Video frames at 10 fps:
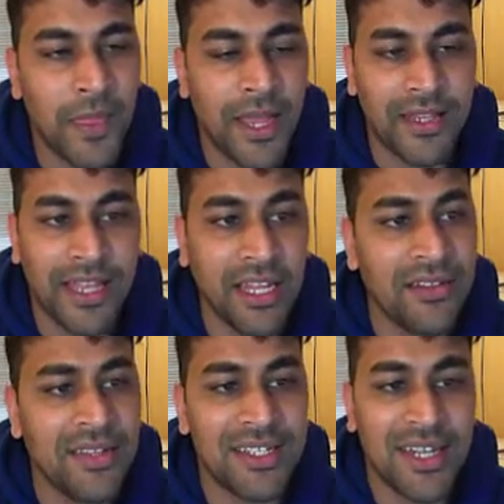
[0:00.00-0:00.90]
At the end
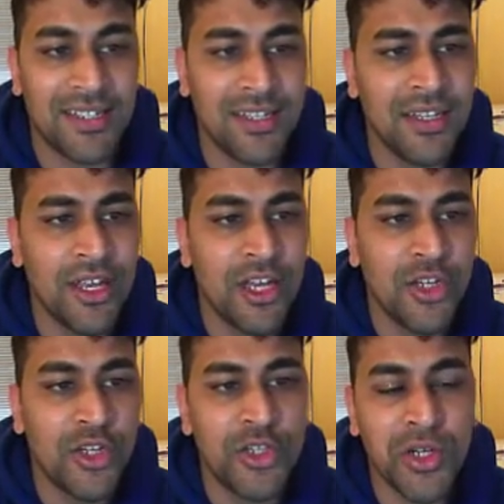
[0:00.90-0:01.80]
of this lesson,
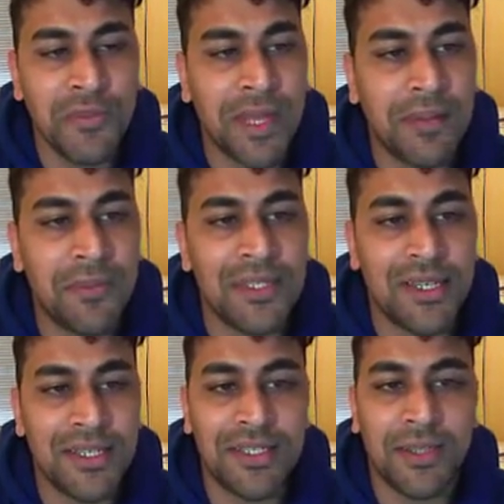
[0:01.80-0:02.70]
you should be able to
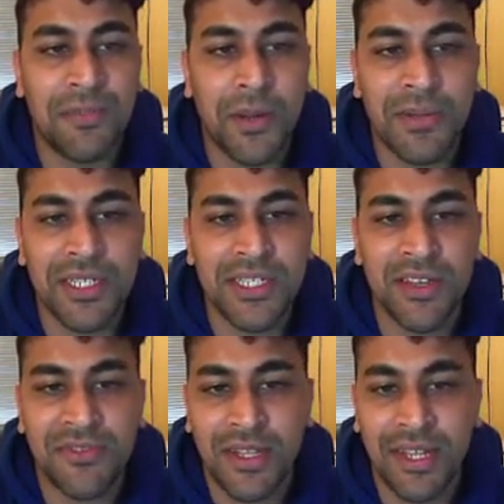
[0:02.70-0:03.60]
list the properties
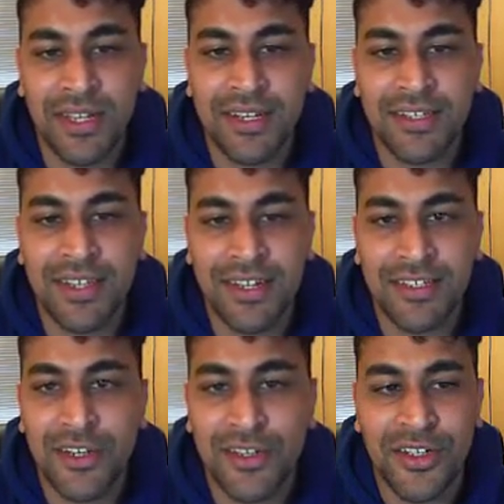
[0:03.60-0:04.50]
of the linked list data
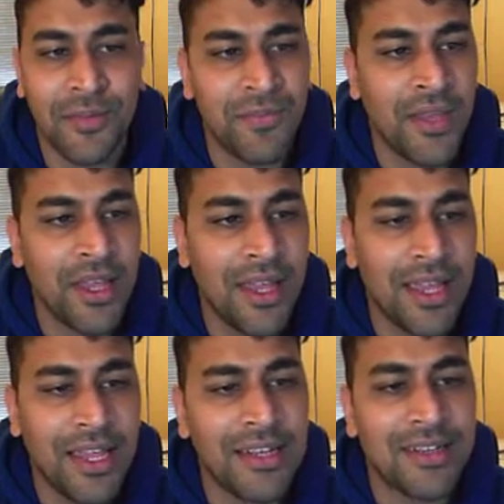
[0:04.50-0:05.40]
structure
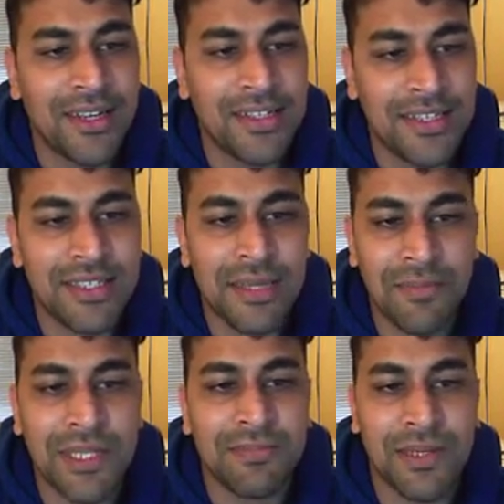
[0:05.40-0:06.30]
and write a C++
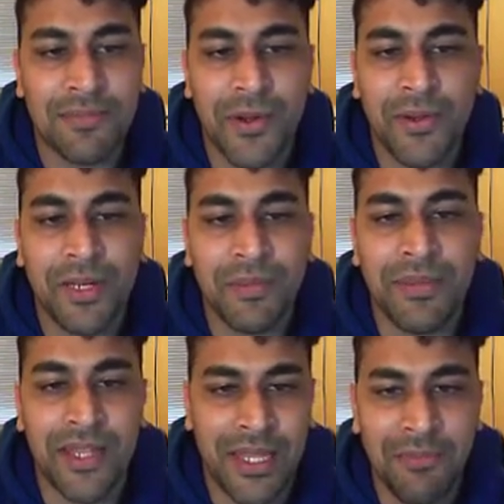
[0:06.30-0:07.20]
program
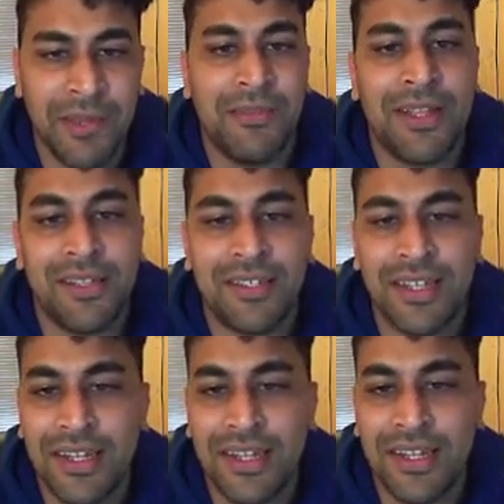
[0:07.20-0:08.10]
that implements the
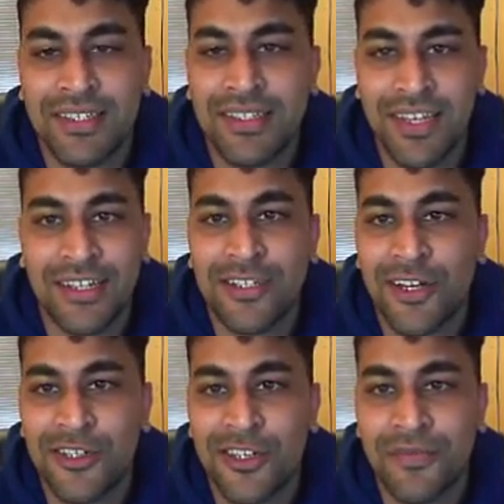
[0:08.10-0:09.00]
linked list data
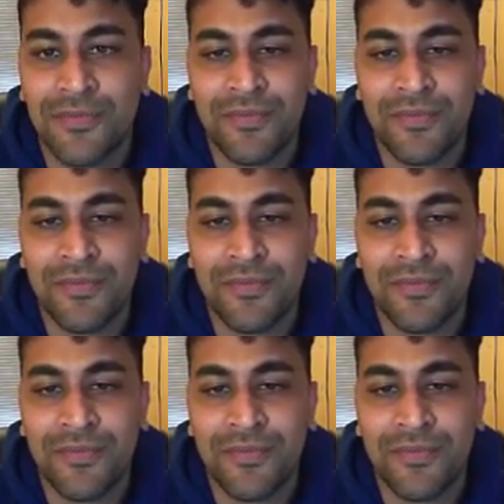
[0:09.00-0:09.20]
structure.